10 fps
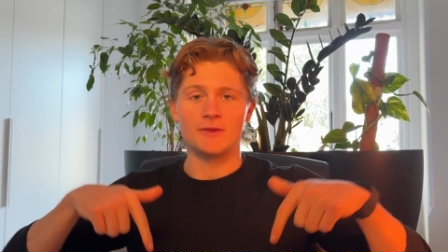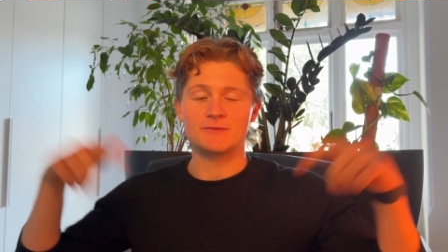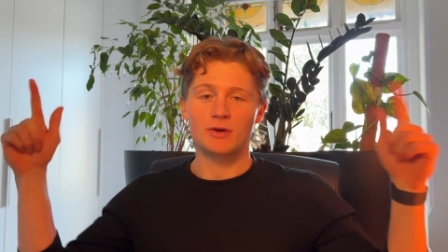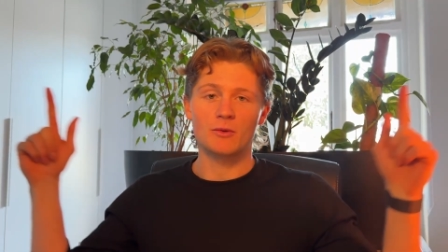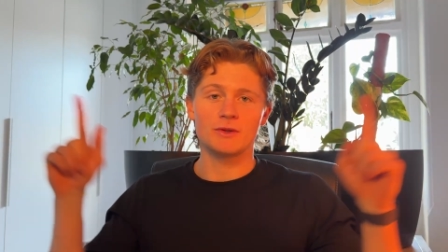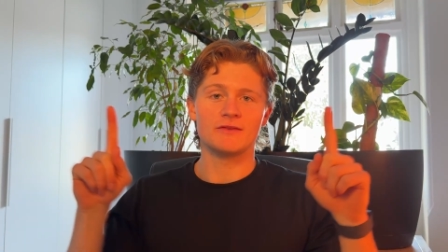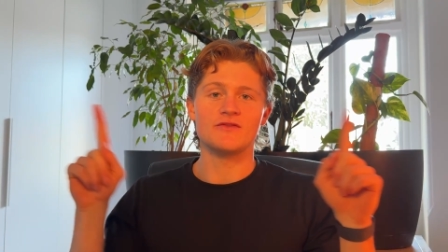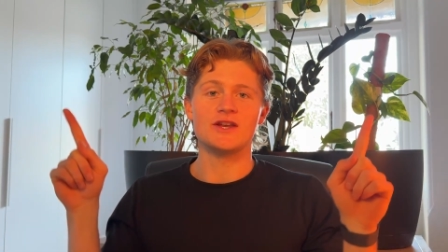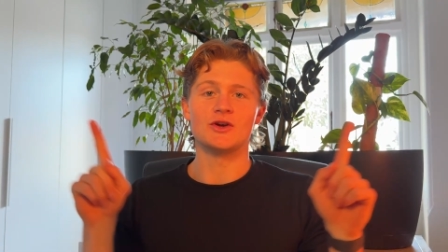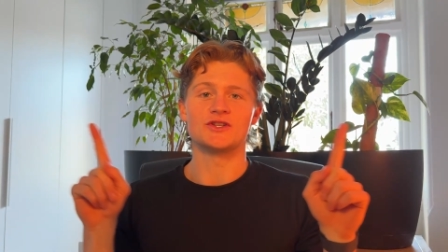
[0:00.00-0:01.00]
There's probably a
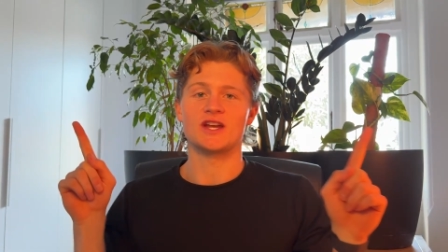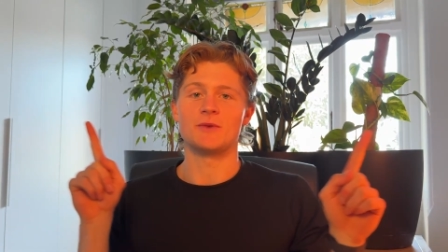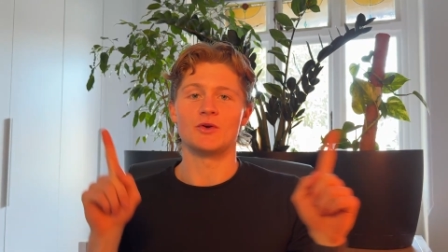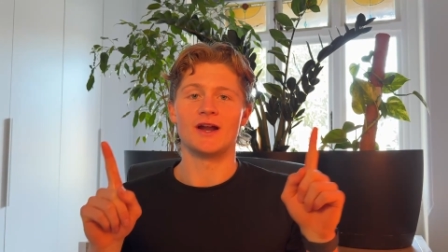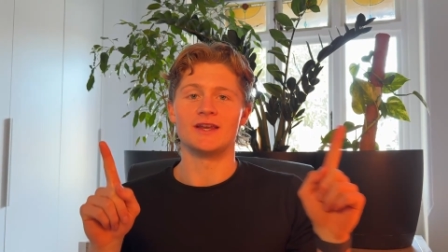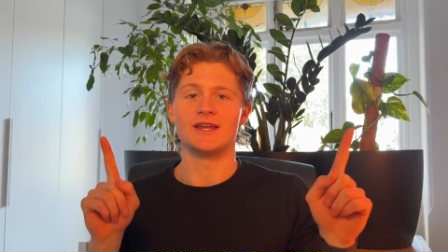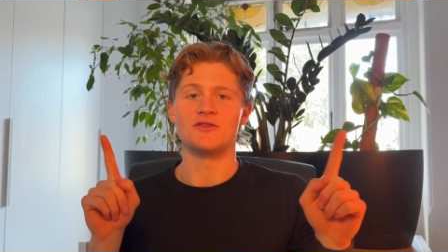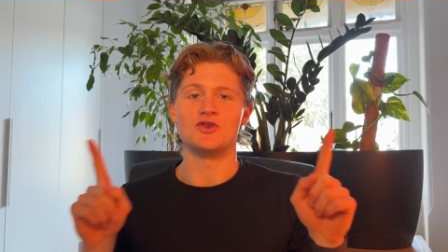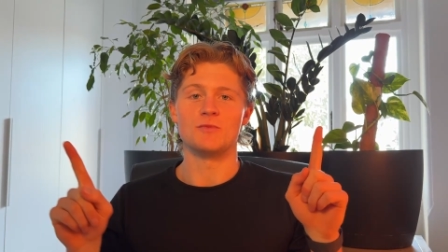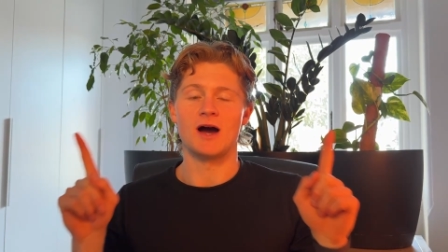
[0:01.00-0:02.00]
video somewhere around here
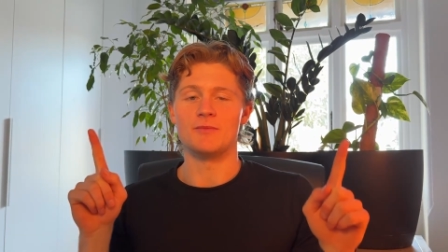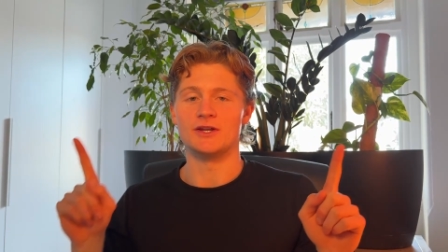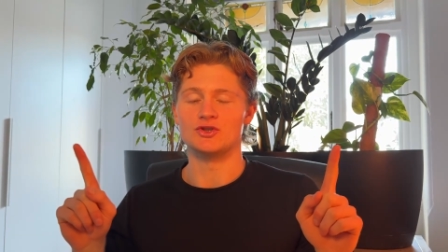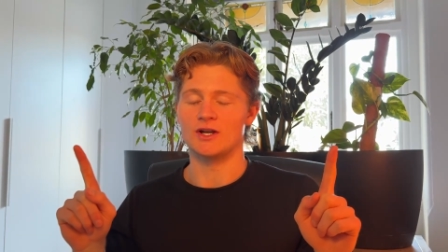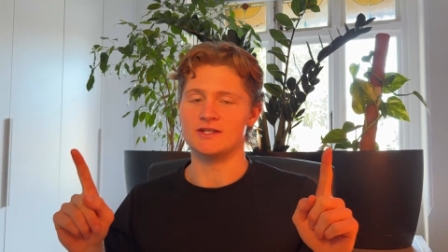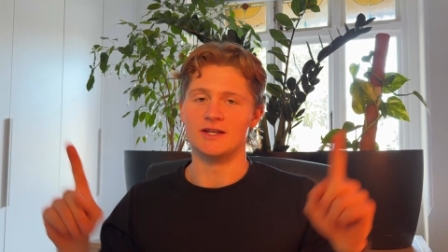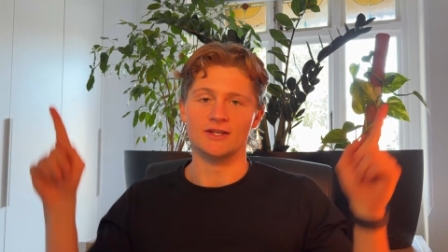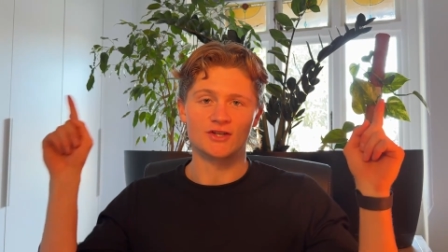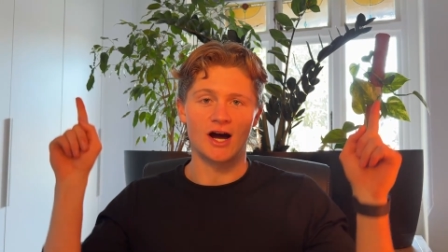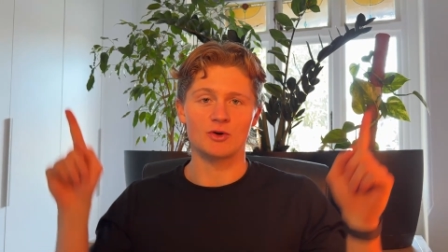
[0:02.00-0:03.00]
that you might be interested
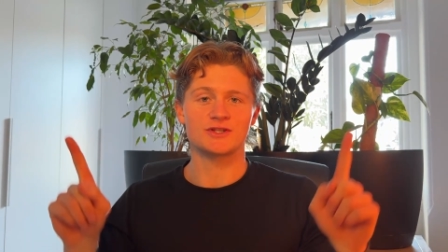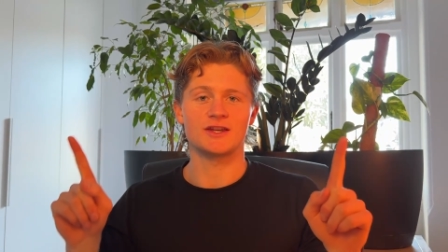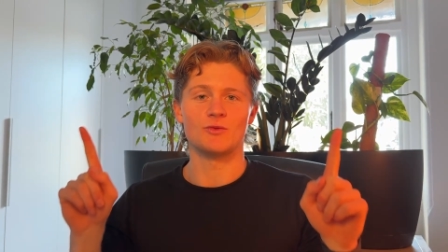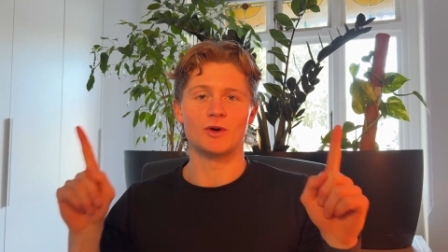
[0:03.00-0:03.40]
in, so I will see you in